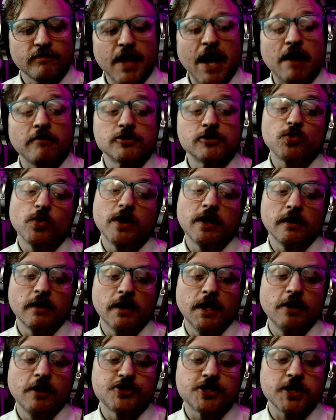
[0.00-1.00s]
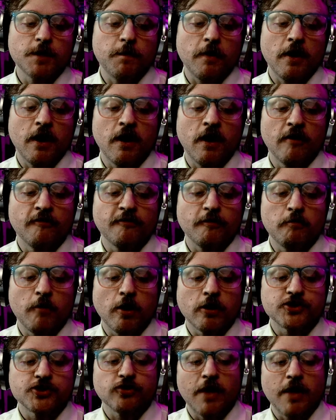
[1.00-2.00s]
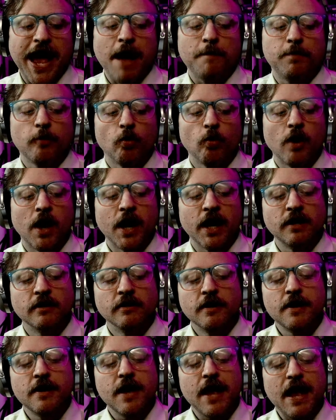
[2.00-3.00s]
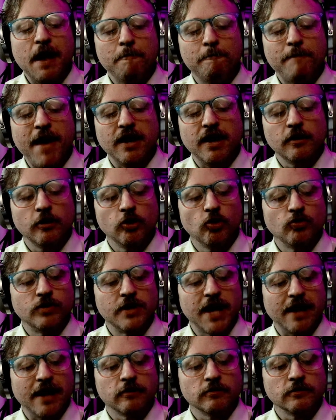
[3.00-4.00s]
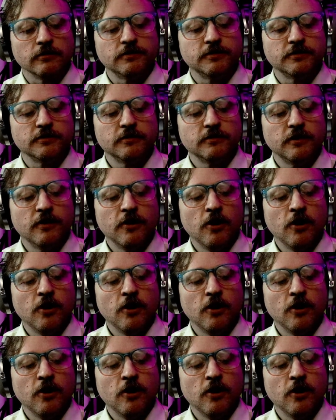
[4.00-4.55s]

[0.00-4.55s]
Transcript: That was when leadership of Marshall Applewhite and Betty Lou Nettles,